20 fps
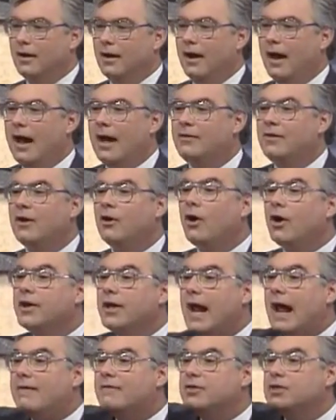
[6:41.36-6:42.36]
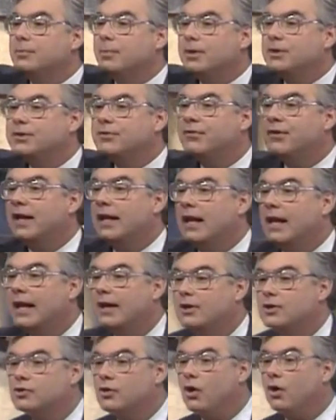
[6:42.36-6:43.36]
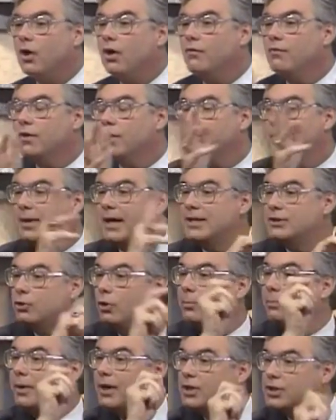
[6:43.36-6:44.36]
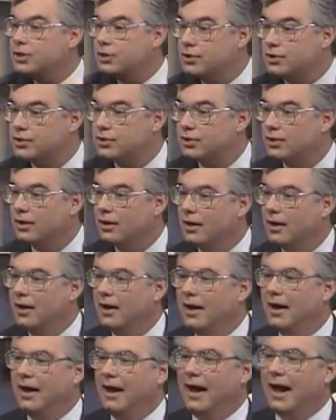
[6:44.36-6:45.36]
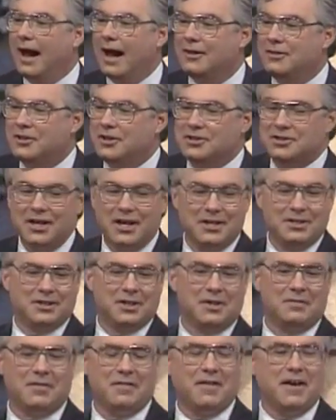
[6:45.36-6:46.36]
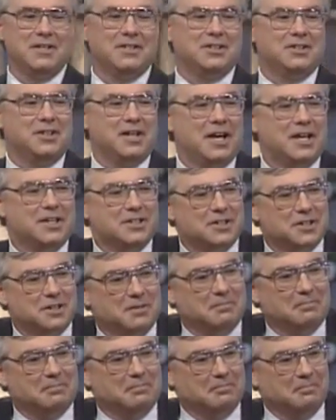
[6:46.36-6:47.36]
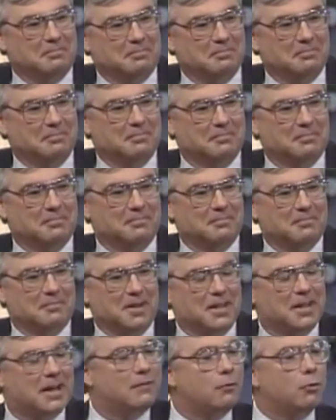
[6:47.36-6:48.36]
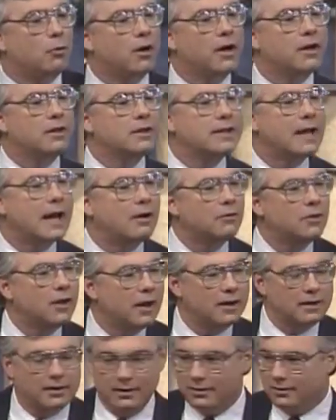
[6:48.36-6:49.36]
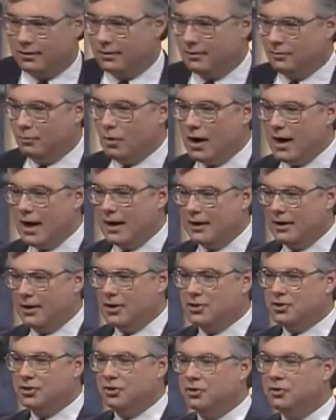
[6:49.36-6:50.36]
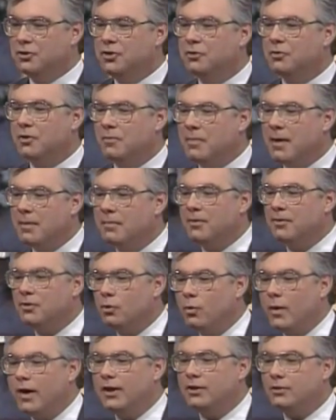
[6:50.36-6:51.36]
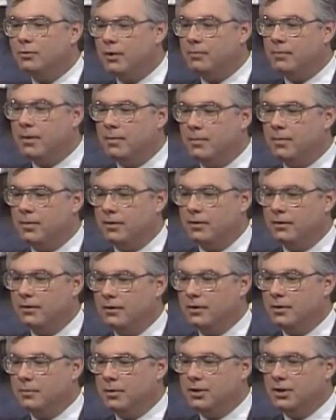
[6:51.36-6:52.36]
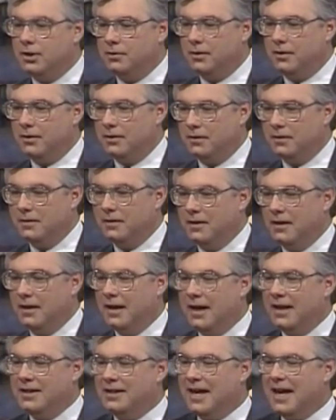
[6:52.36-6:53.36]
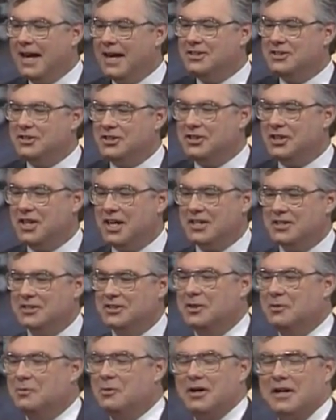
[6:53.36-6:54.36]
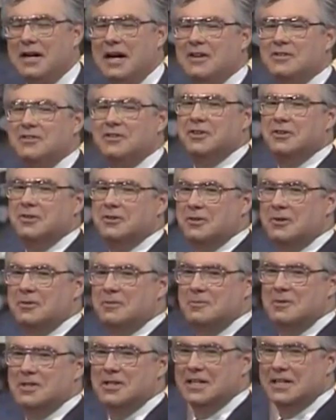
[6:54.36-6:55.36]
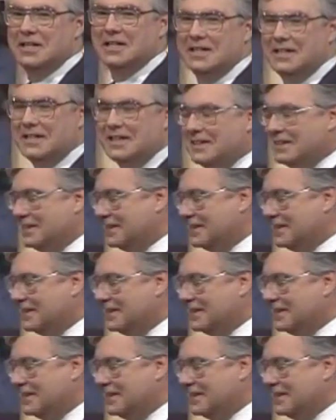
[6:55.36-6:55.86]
And then all you'd have is a bunch of funny letters all over the place, or pictures. And you say to yourself, I've aced the test. And you never wrote anything down yet. Why? Because you knew you remembered the way to remember the material. And you aced the test, and you walk out, how'd you do? All right.